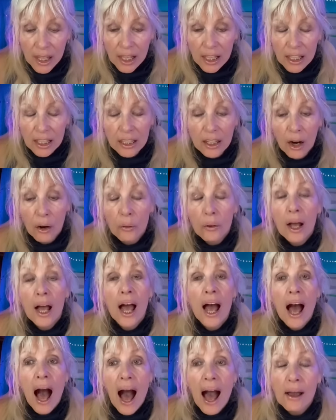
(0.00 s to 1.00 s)
you know,
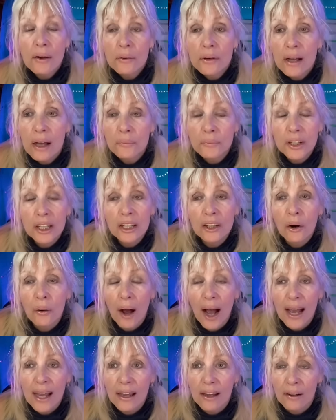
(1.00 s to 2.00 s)
I, you know,
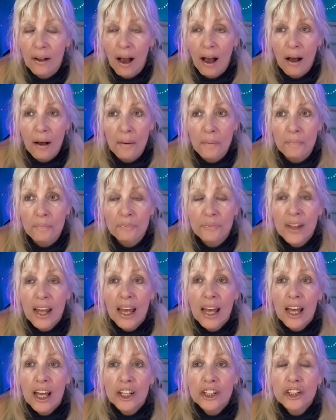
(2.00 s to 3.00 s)
I, um,
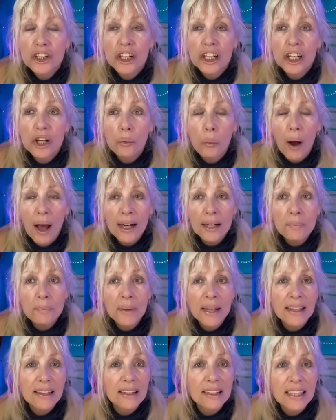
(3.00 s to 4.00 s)
do you want to
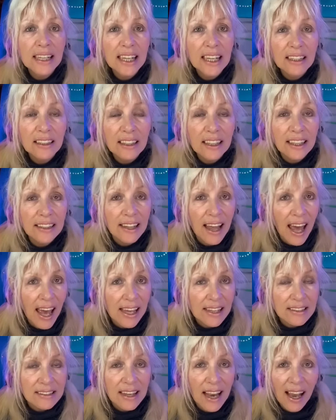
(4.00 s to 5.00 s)
be the needle in the
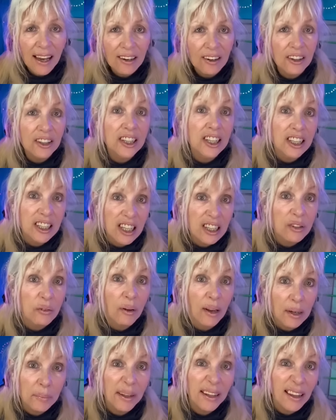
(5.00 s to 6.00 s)
haystack or do you just
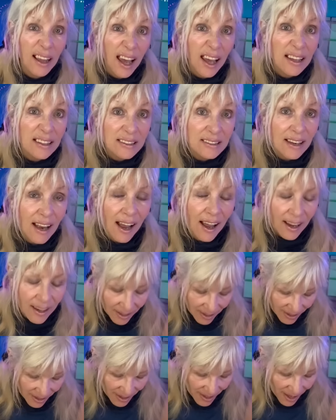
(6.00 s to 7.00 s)
want to be the haystack?
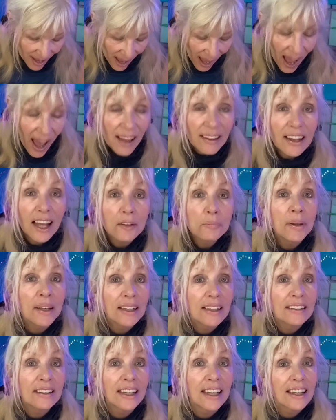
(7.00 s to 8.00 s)
I like being
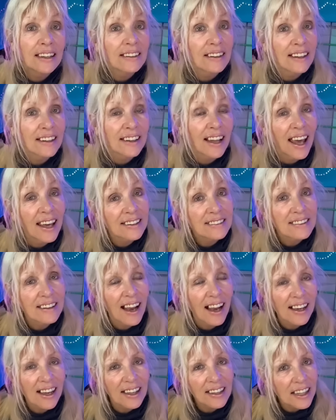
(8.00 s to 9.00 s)
a needle in the
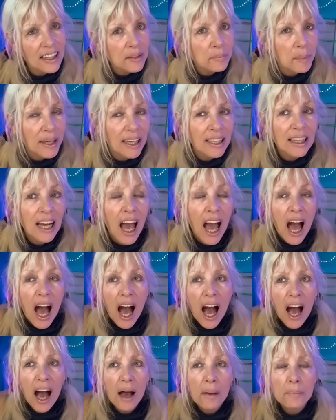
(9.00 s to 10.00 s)
haystack. I like being
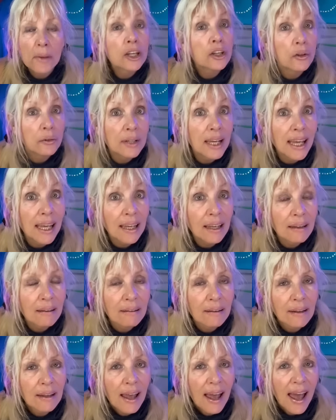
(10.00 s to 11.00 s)
um, unique
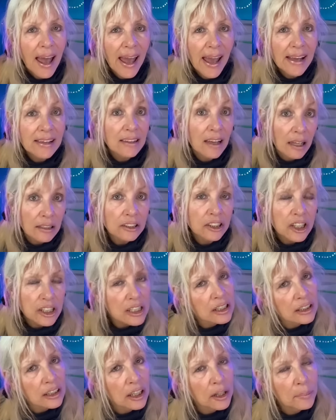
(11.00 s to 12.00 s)
and
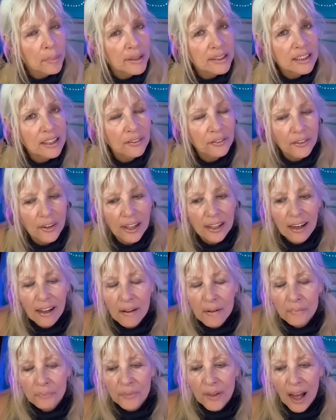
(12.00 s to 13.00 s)
just a little bit different.
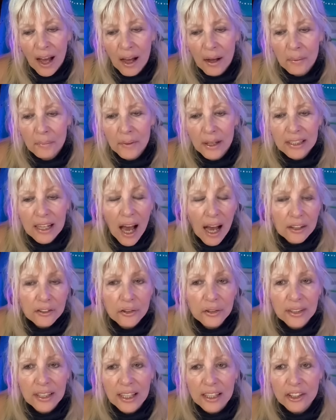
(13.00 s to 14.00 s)
Um,
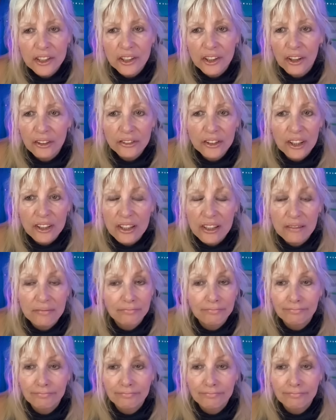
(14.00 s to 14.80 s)
non-traditional, just